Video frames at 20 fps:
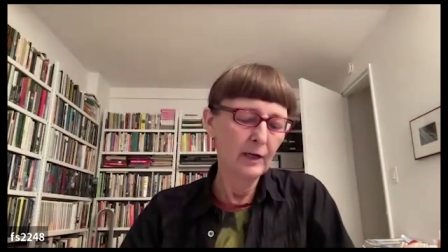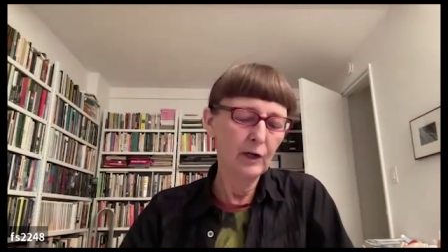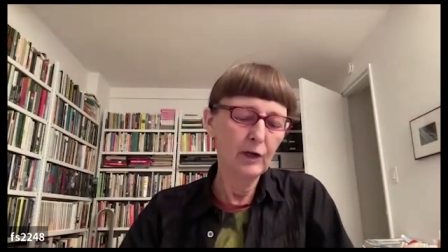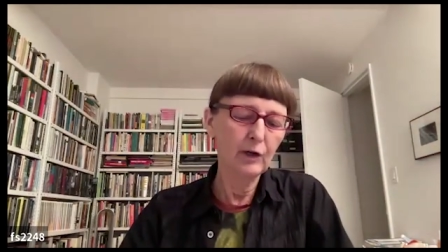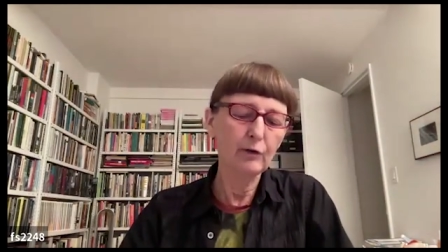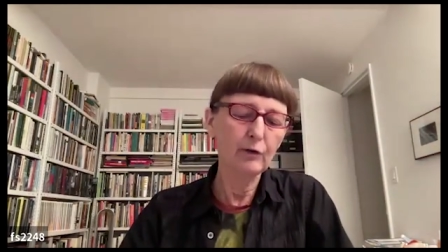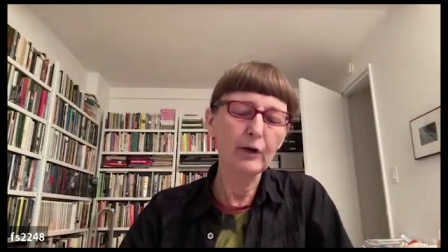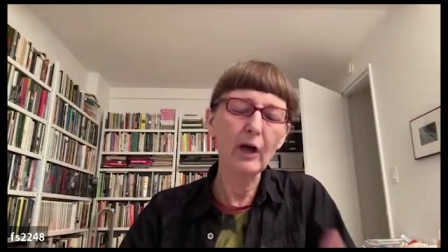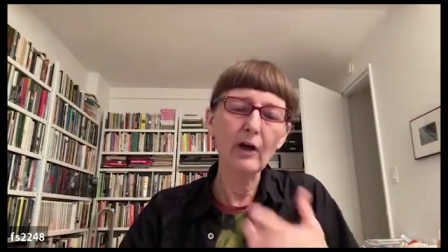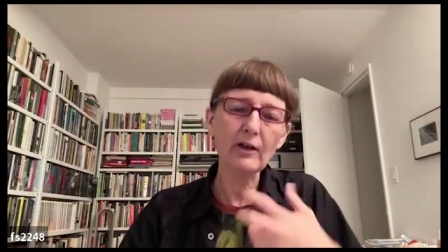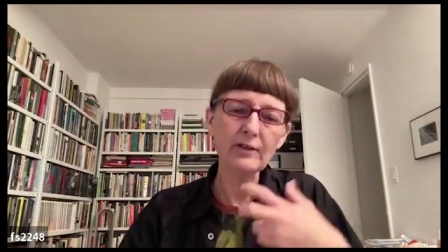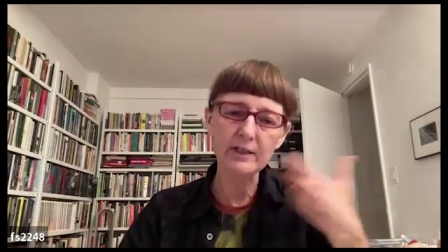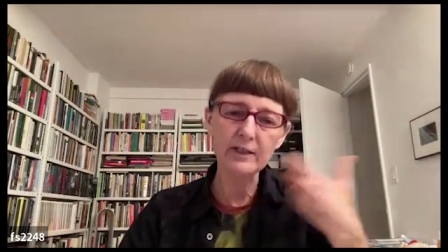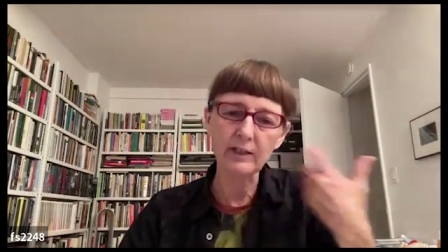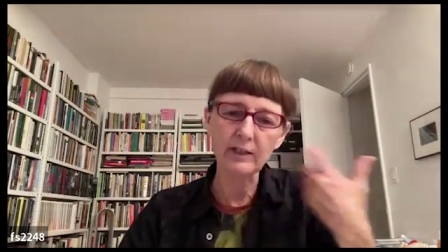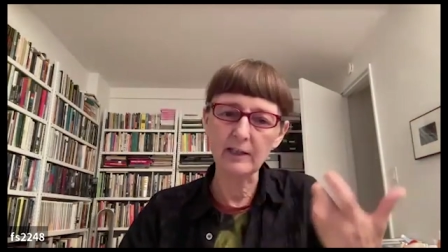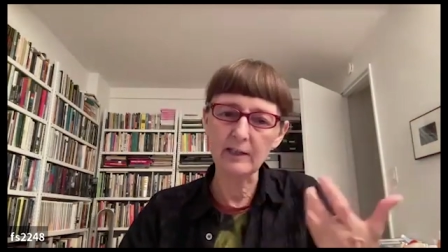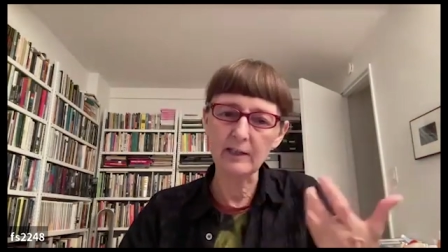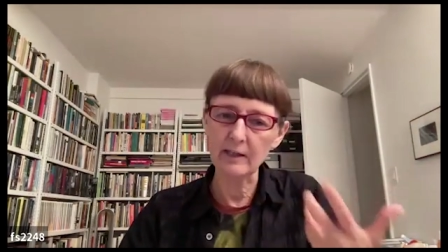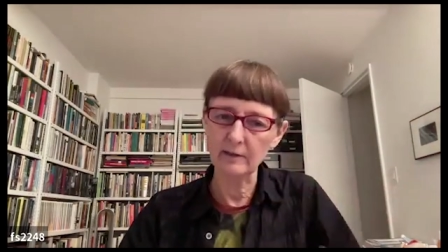
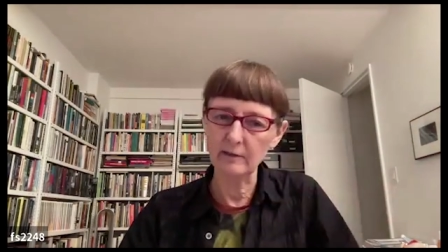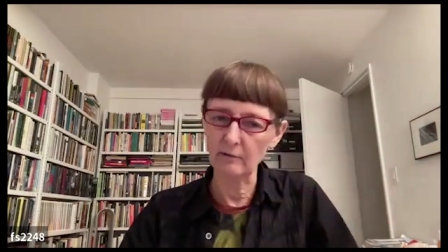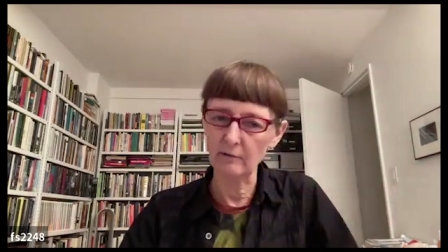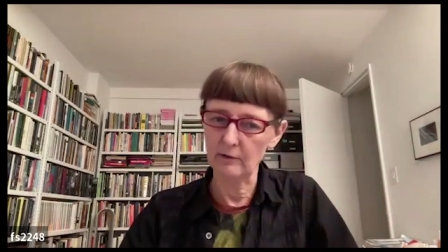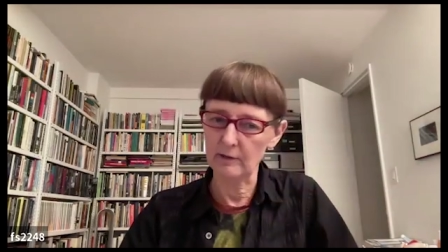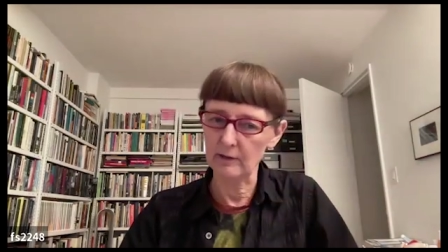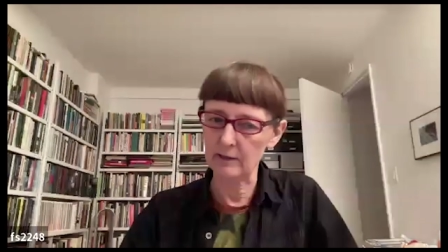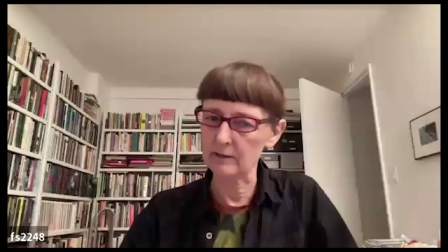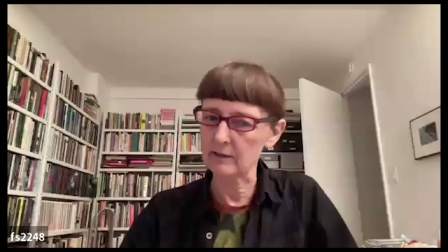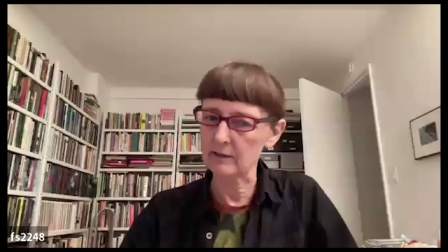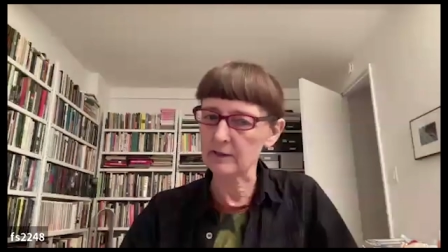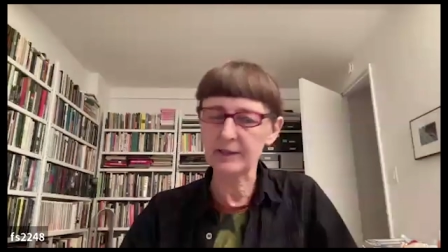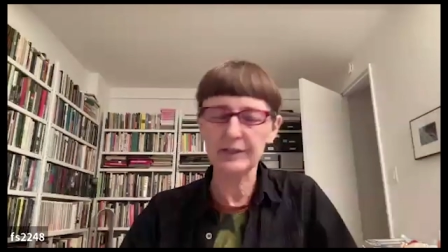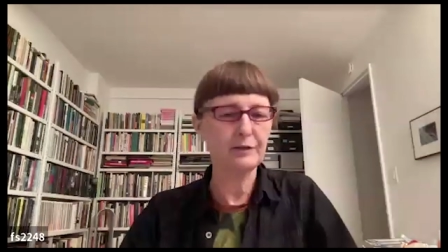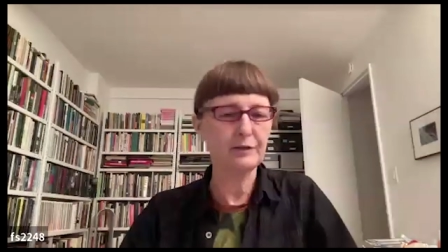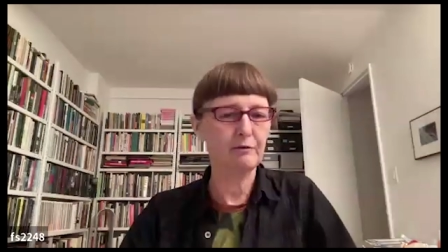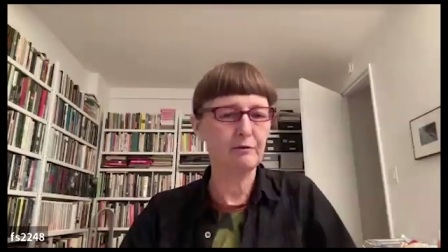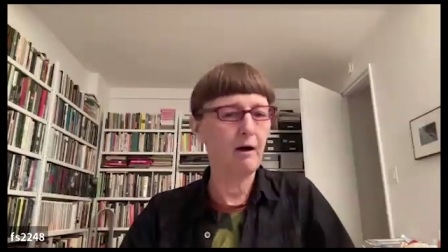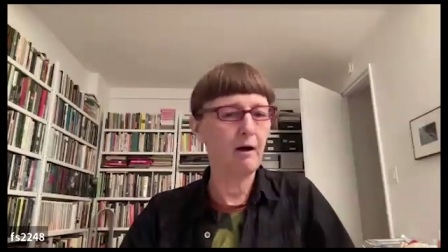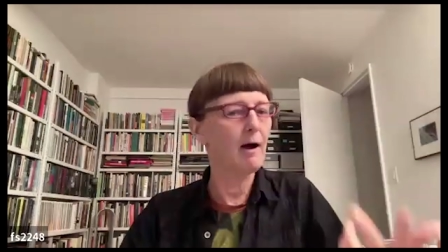curiosity that you can
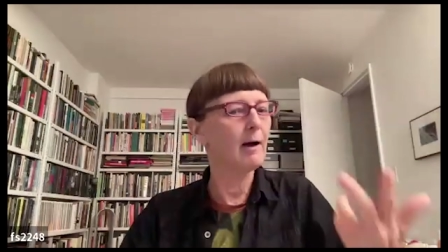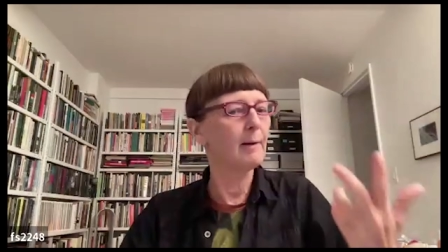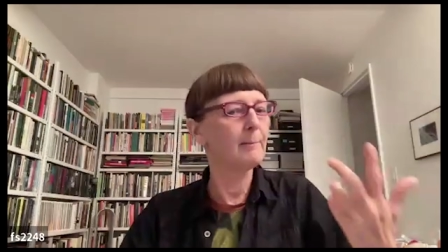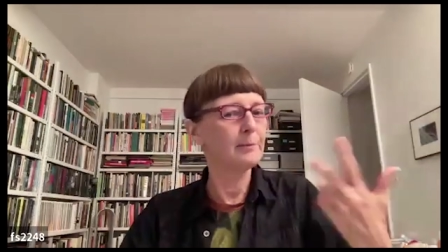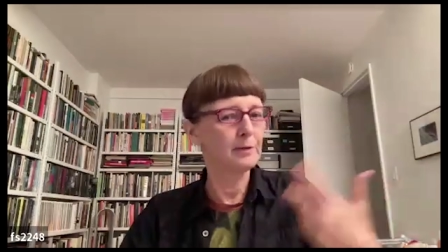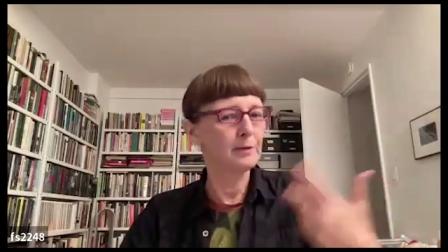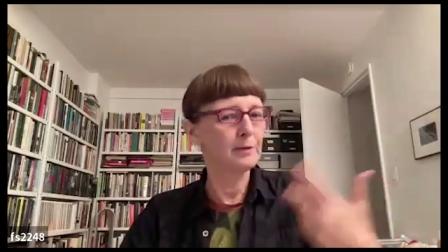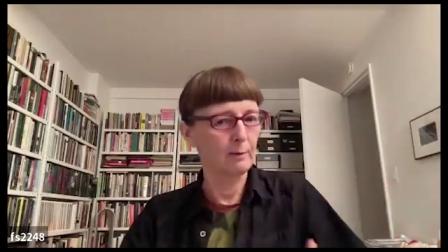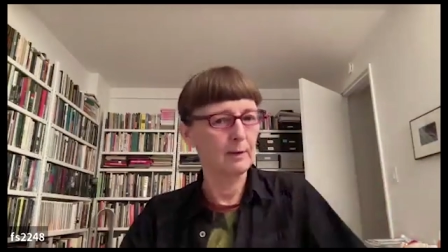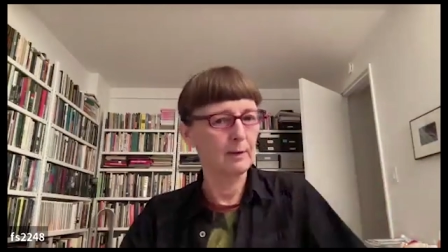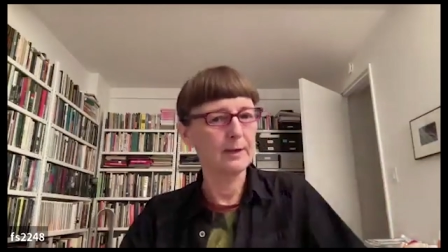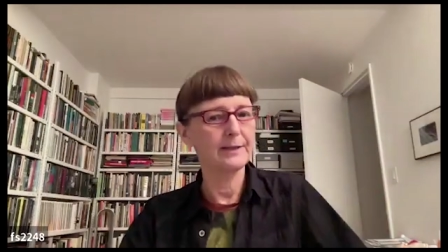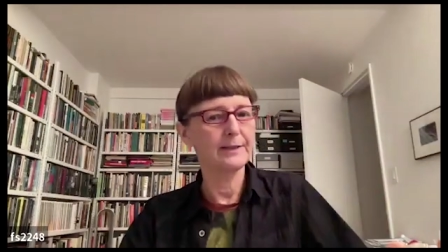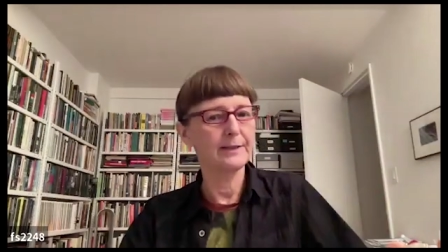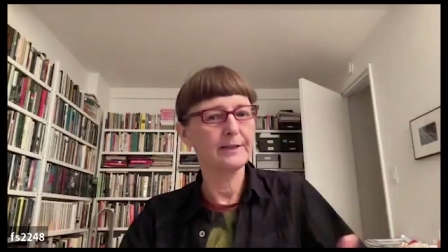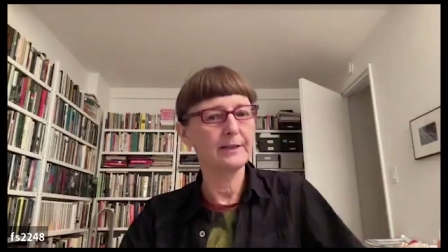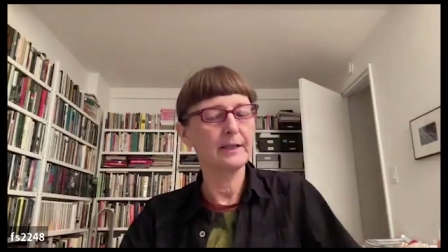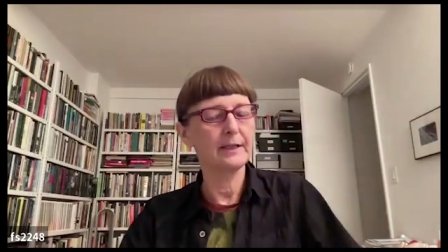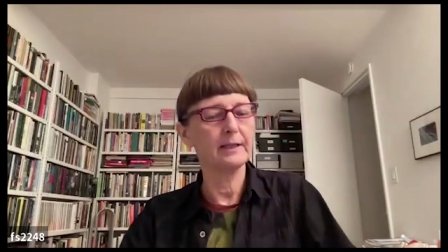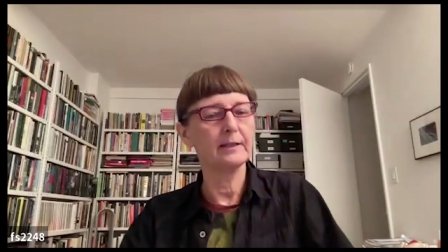describe to
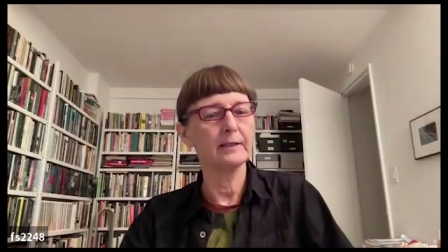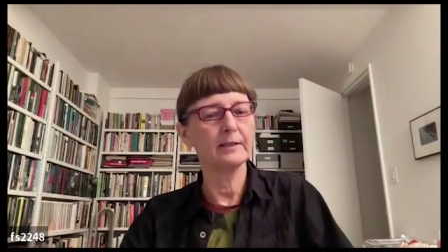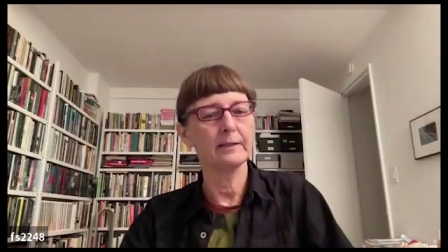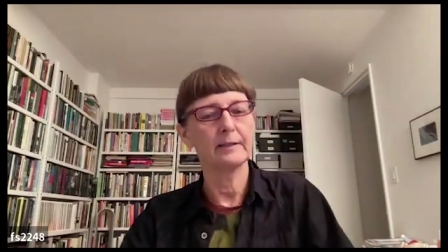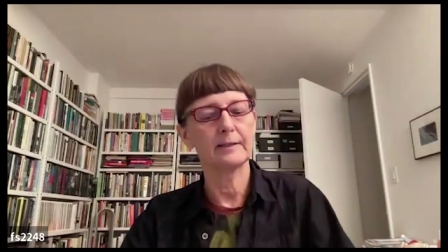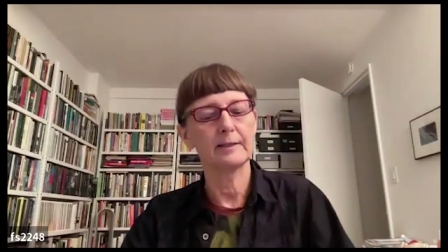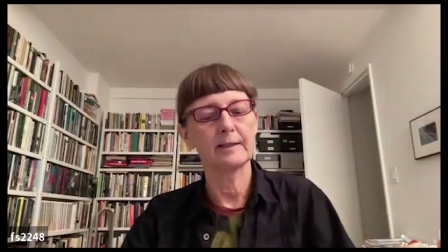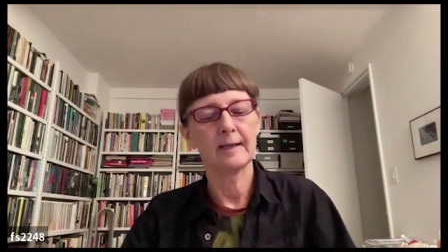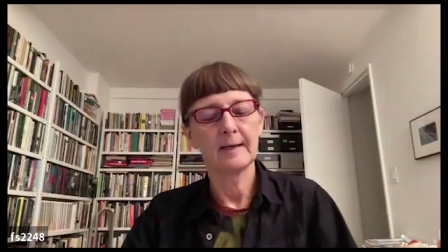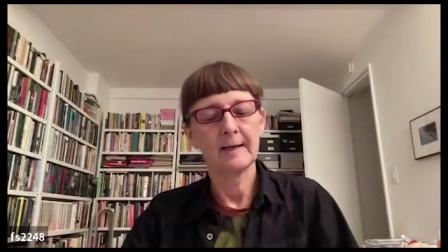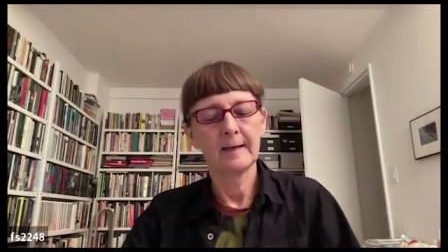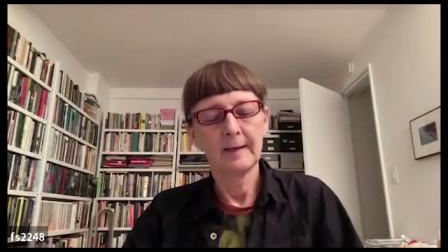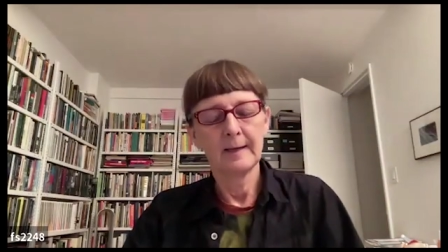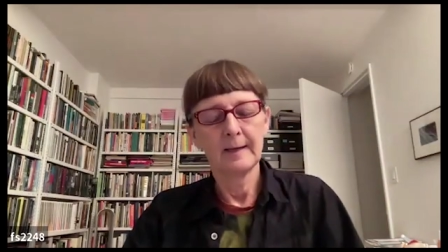us as